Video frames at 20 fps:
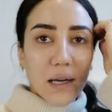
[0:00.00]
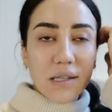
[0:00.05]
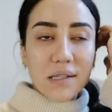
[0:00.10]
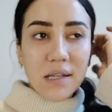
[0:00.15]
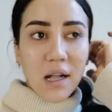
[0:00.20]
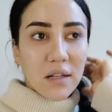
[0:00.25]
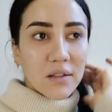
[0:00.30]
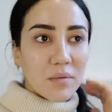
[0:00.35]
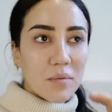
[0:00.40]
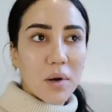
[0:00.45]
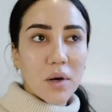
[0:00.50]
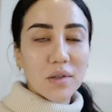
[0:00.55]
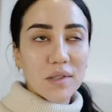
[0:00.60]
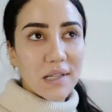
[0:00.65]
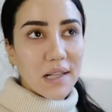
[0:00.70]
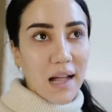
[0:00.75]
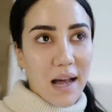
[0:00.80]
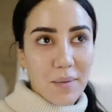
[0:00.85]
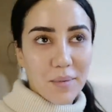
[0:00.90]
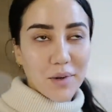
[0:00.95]
It's not the
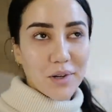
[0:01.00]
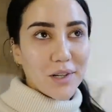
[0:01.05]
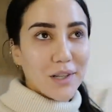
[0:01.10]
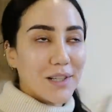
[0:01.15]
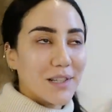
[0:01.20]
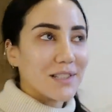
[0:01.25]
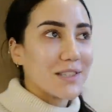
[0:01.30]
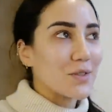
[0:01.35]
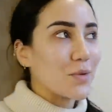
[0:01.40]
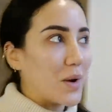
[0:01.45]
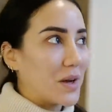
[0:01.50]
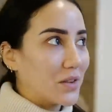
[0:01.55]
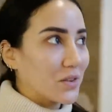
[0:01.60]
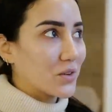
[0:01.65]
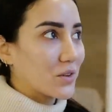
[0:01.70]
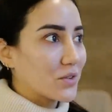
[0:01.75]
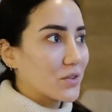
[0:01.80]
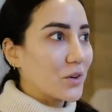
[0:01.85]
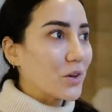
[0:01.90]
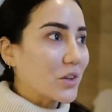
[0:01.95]
most glamorous,
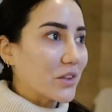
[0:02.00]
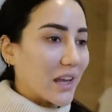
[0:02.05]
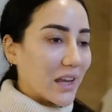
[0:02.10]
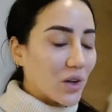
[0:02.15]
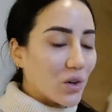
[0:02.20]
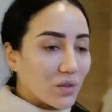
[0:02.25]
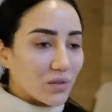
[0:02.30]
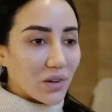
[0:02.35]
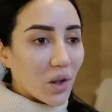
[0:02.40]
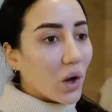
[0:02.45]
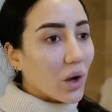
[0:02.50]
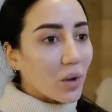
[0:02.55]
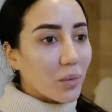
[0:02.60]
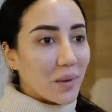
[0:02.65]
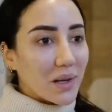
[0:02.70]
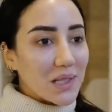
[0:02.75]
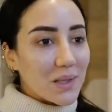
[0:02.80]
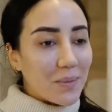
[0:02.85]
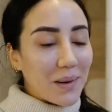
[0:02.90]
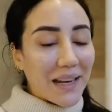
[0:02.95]
wonderful day of
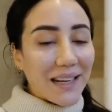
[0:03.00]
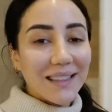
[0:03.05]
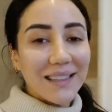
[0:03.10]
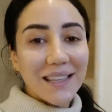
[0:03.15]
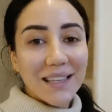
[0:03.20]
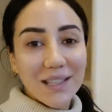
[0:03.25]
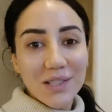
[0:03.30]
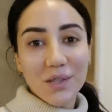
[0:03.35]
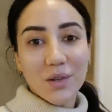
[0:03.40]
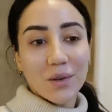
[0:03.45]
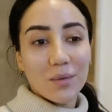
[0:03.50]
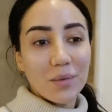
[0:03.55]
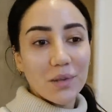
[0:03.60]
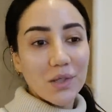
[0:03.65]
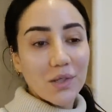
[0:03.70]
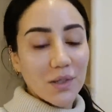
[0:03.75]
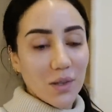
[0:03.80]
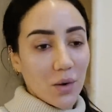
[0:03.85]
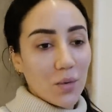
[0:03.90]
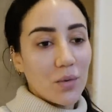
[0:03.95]
Vlogmas, but I think it's gonna be
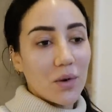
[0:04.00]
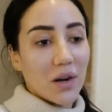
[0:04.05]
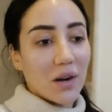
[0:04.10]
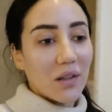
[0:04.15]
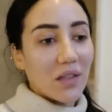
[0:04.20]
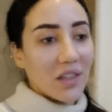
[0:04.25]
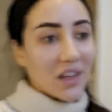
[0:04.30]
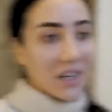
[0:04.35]
so worth